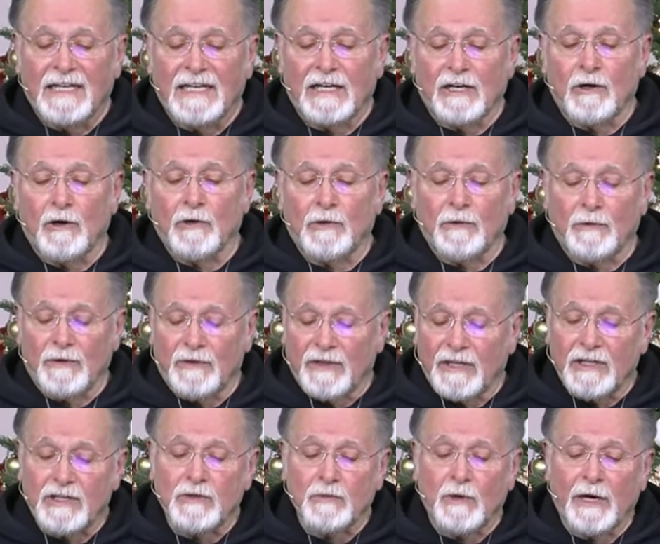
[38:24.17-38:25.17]
and go through it
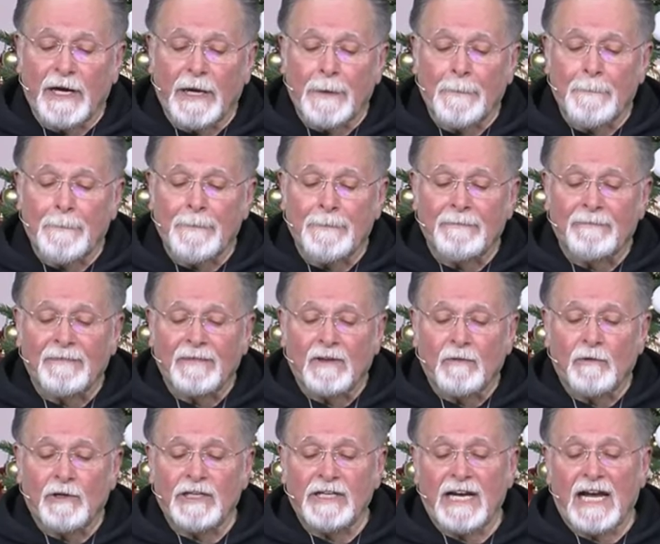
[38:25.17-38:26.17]
this way.
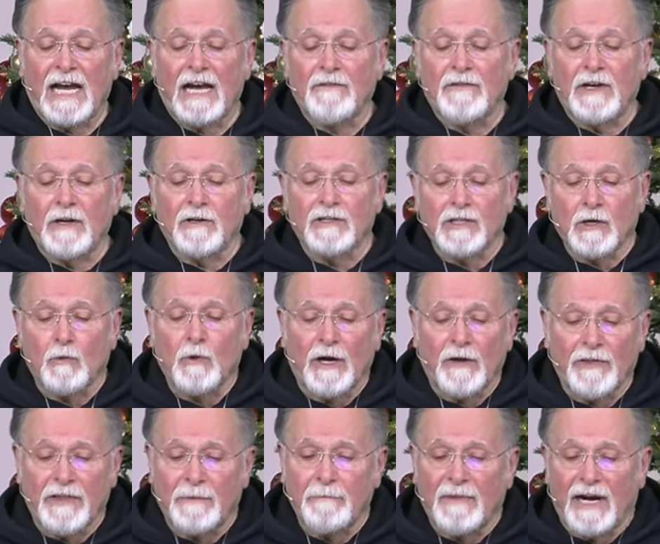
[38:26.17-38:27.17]
What you have here is a
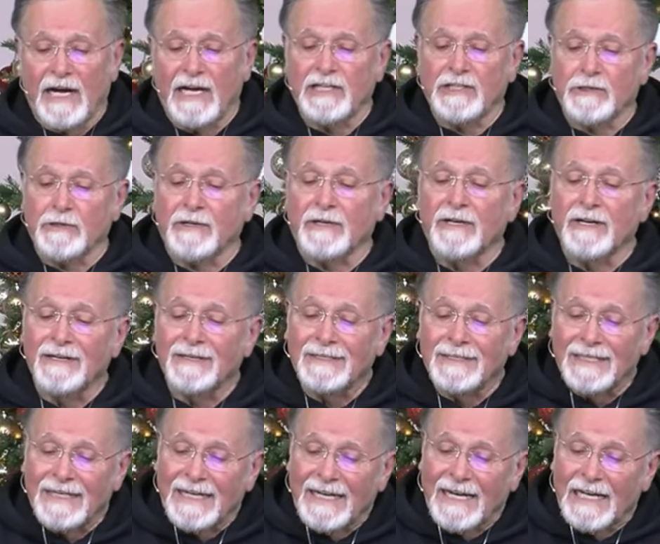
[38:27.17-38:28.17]
wealthy miser.
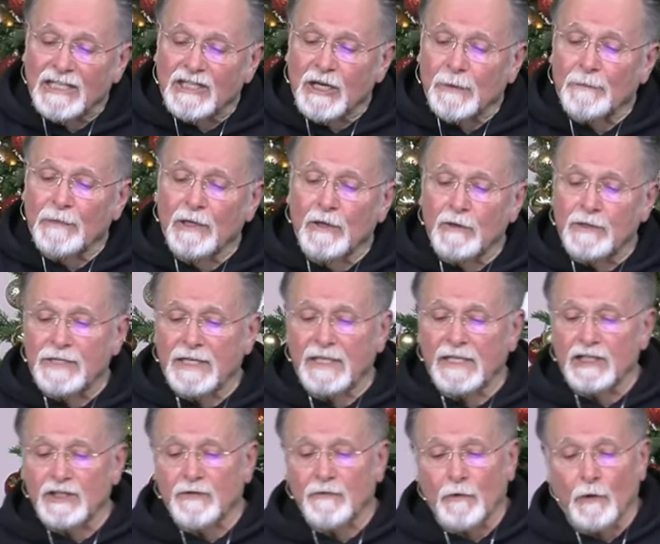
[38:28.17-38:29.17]
He ends up losing
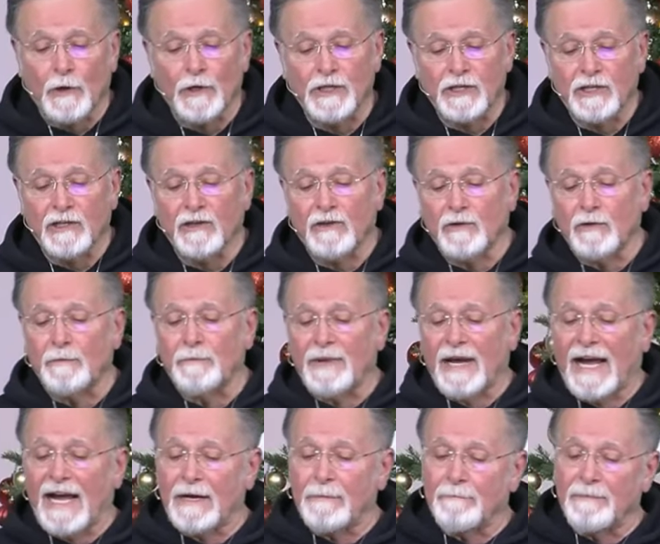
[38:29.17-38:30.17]
his fortune through
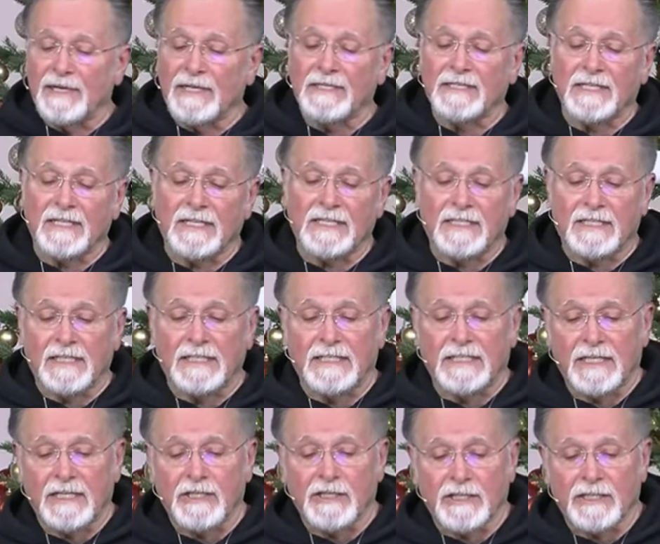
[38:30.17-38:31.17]
bad business
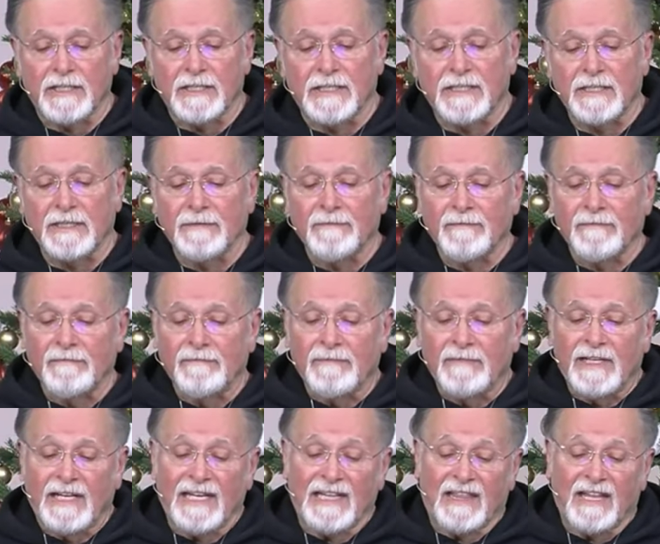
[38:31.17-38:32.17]
decisions.
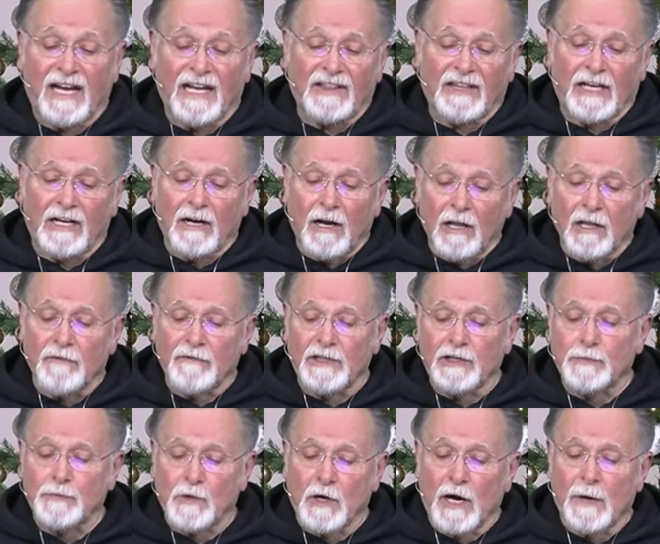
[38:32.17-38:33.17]
He thought that all of
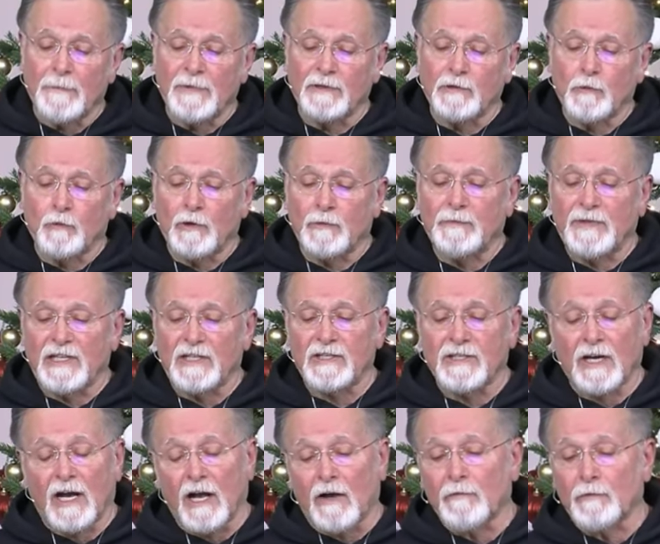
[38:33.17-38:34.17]
his problems would be
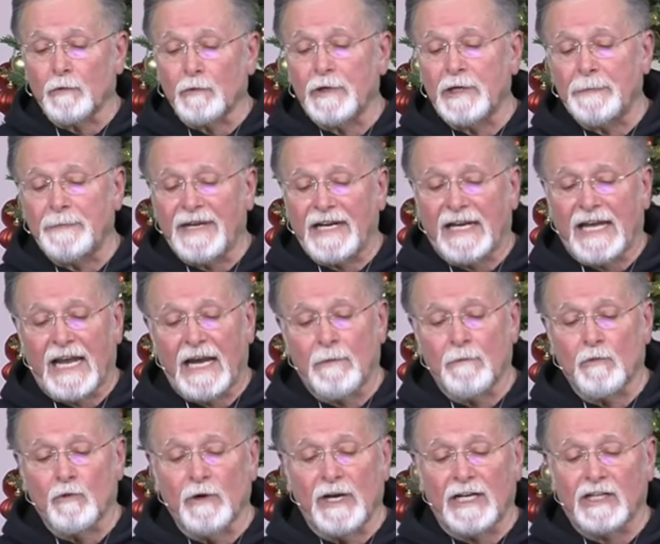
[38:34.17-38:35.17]
solved when he
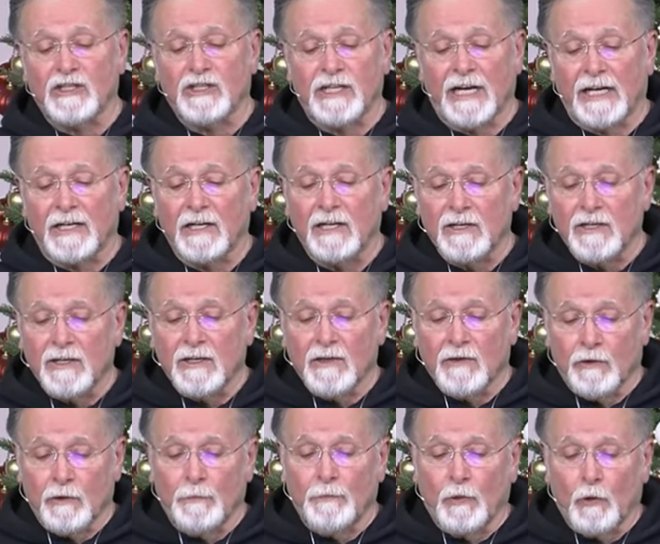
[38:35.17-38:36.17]
became rich, yet
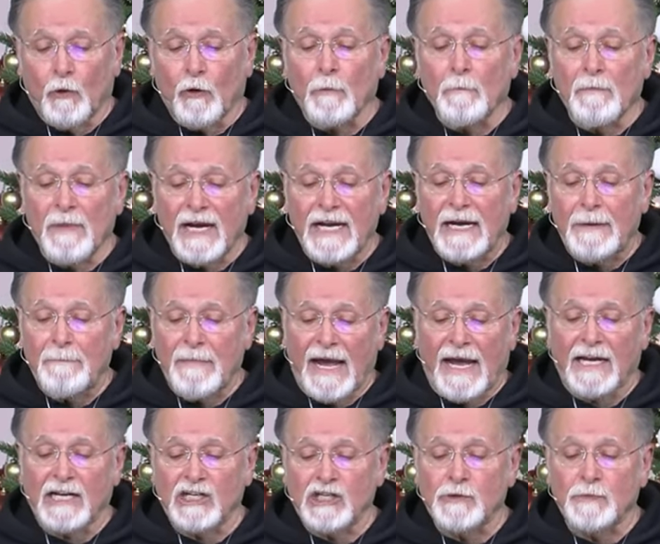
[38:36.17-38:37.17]
through poor money
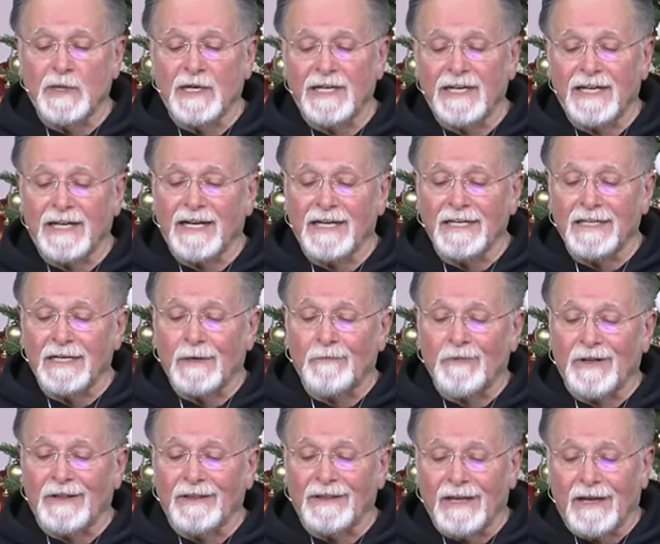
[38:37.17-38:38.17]
management, he ended
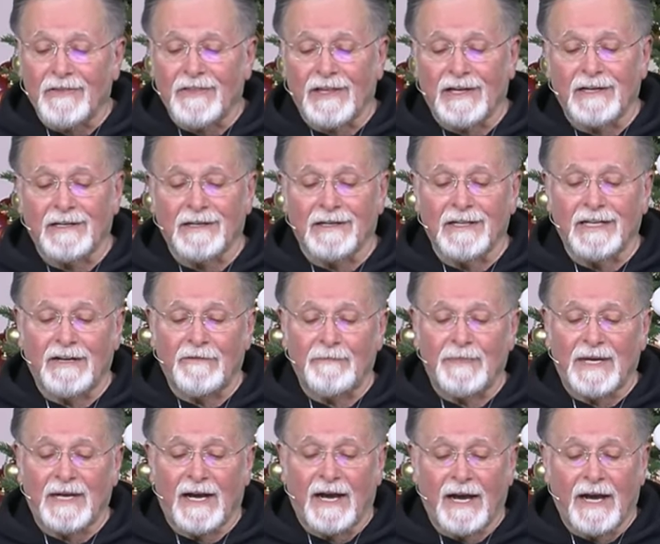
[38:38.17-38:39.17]
up with nothing to leave
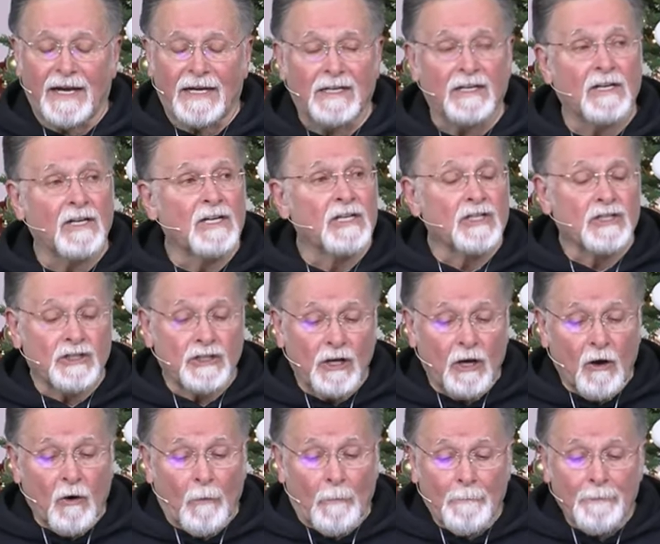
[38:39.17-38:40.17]
behind.
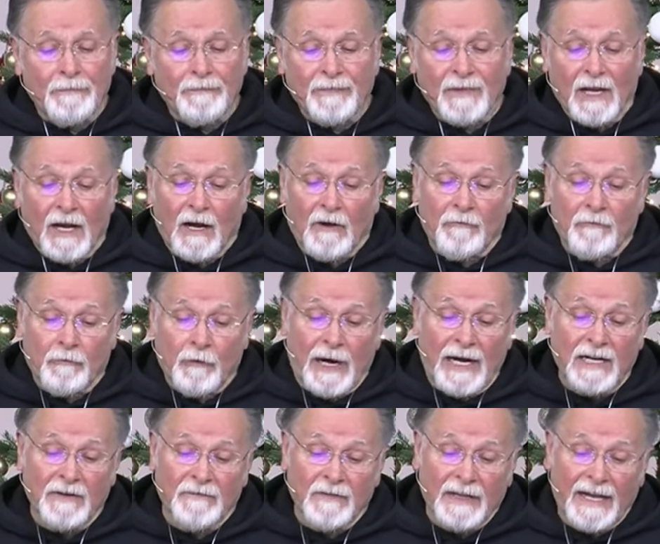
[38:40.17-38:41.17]
So,
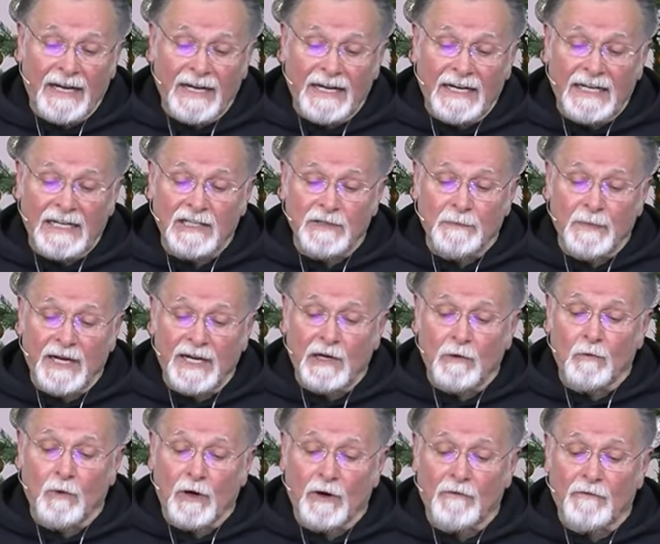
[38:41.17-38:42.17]
afraid of letting his money
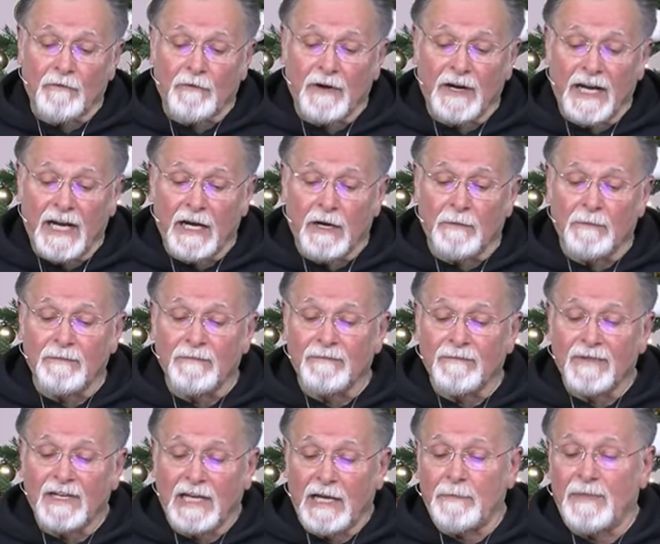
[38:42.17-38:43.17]
work for him,
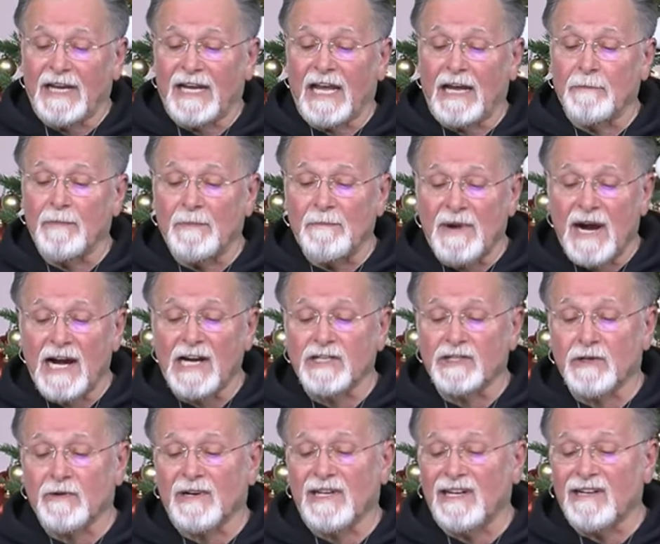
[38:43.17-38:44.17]
he became a
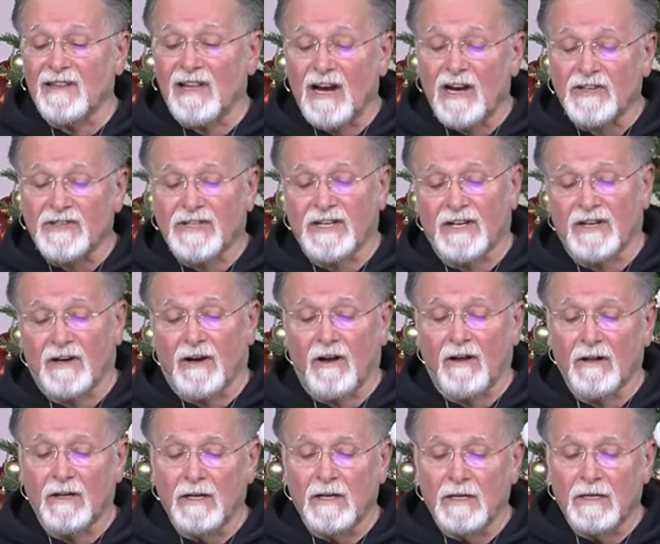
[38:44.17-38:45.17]
miser and he lost it
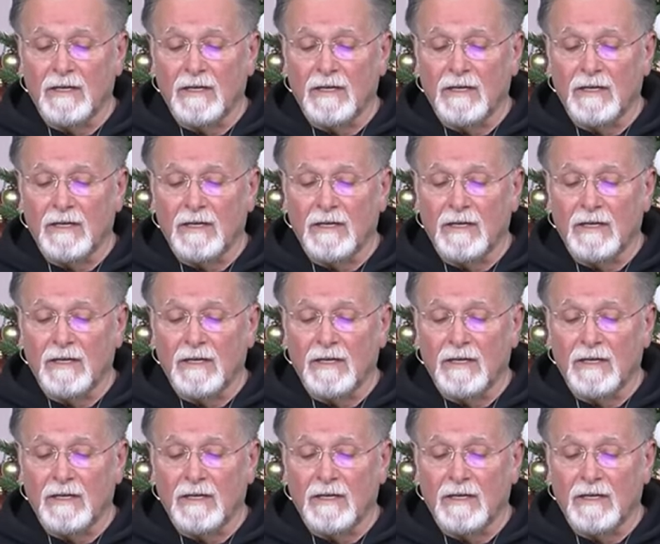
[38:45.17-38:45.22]
all.